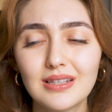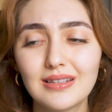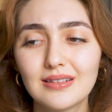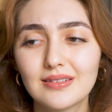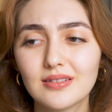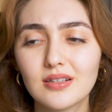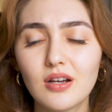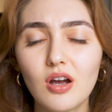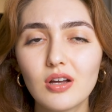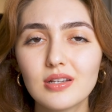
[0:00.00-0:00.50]

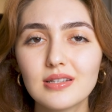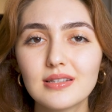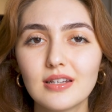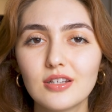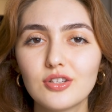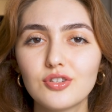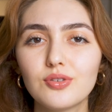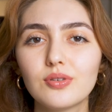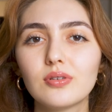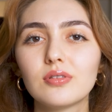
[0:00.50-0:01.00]
and
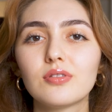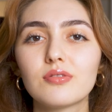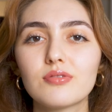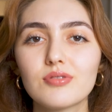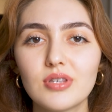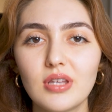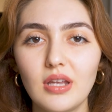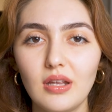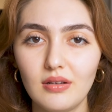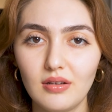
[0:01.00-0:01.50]
content to
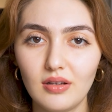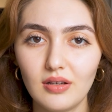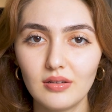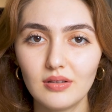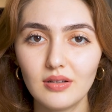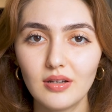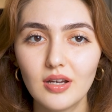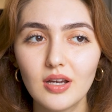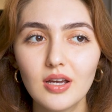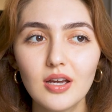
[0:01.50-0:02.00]
understand it.